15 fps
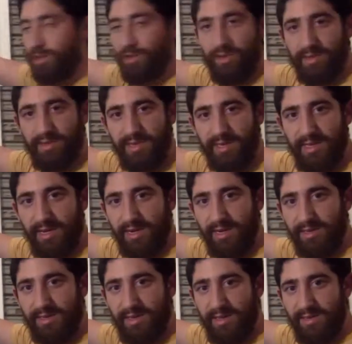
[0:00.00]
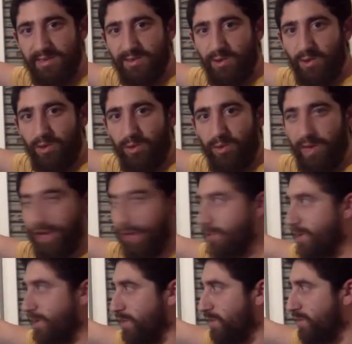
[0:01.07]
You can see that it extends all the way up
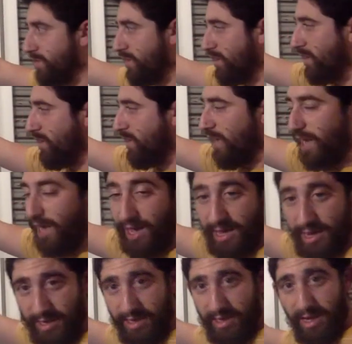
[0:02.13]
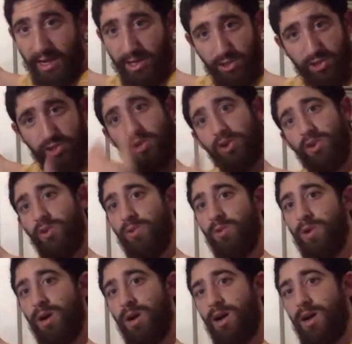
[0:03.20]
here. And I'll just show
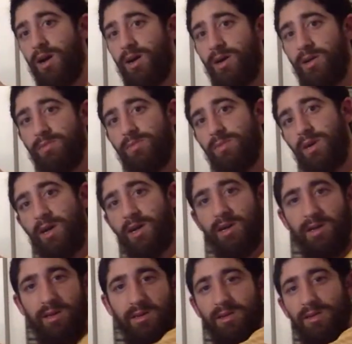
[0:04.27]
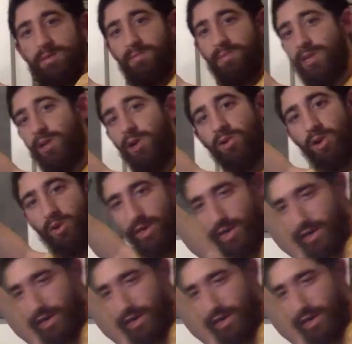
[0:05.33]
you a pillow going